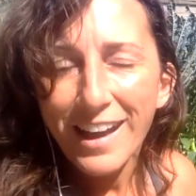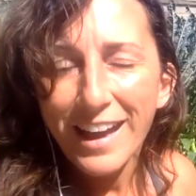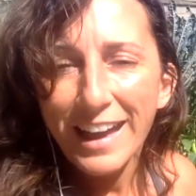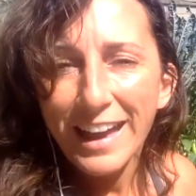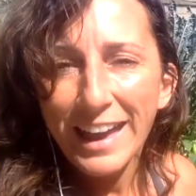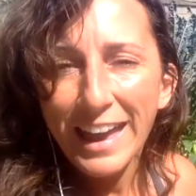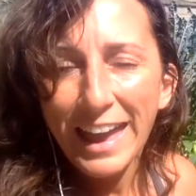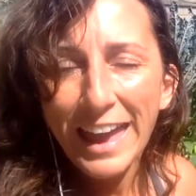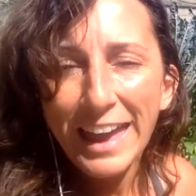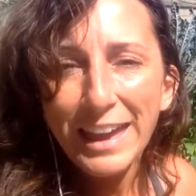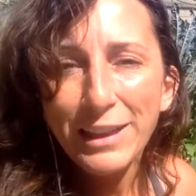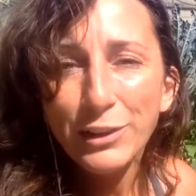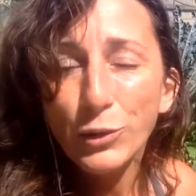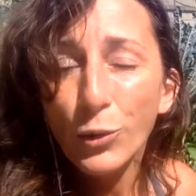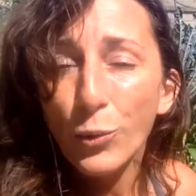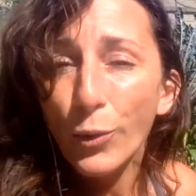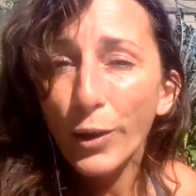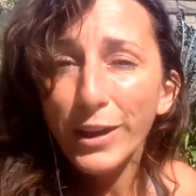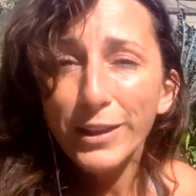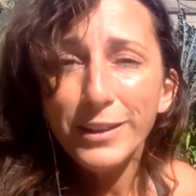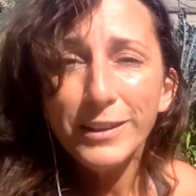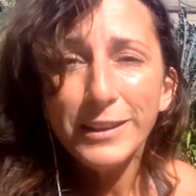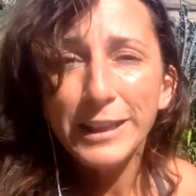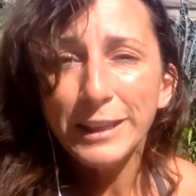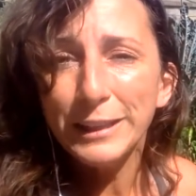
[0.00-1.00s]
I hate
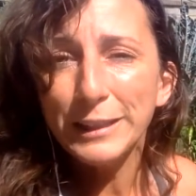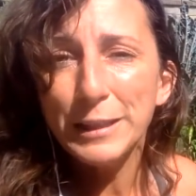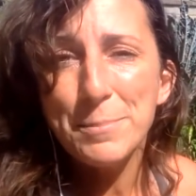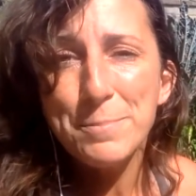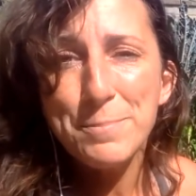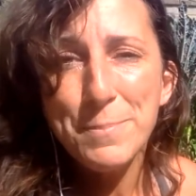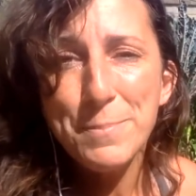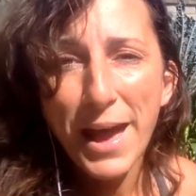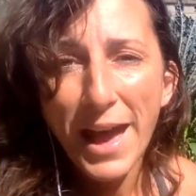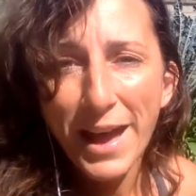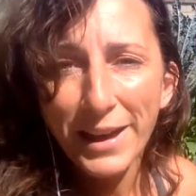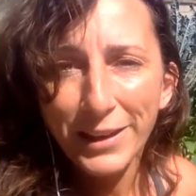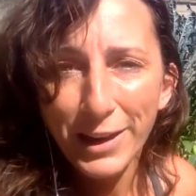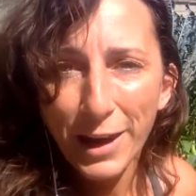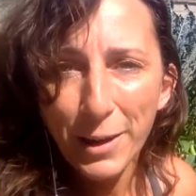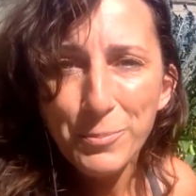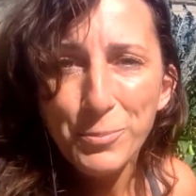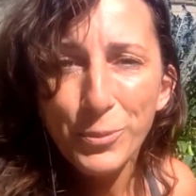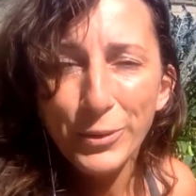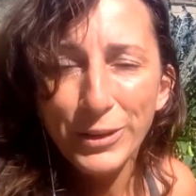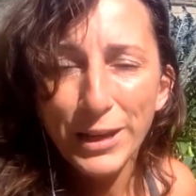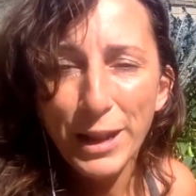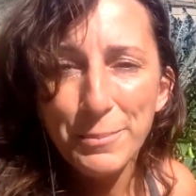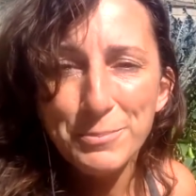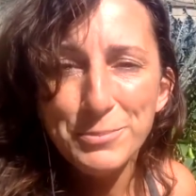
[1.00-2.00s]
coiling them back
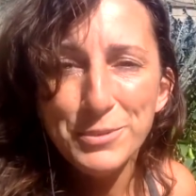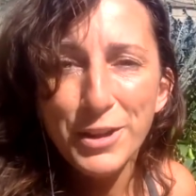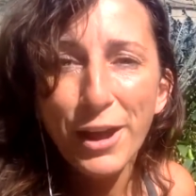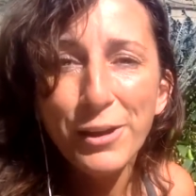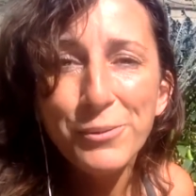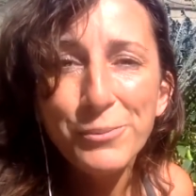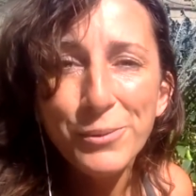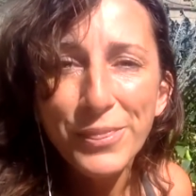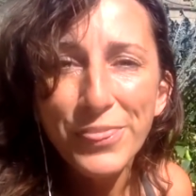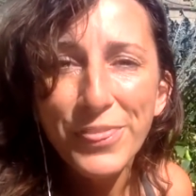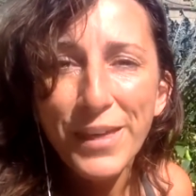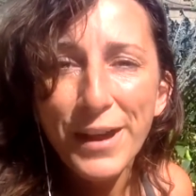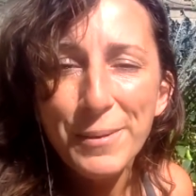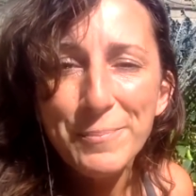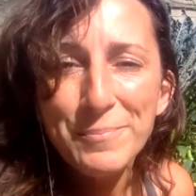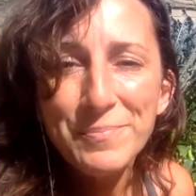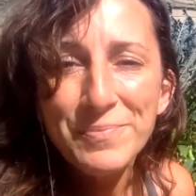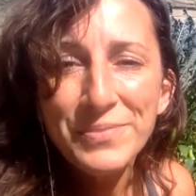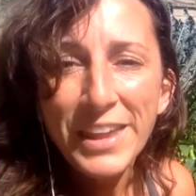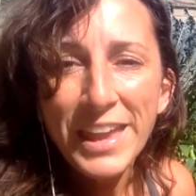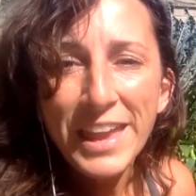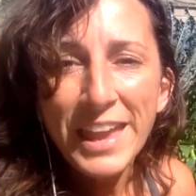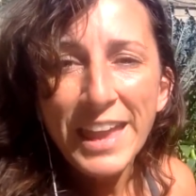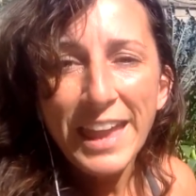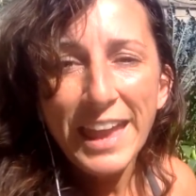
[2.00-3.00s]
up when I'm done with them.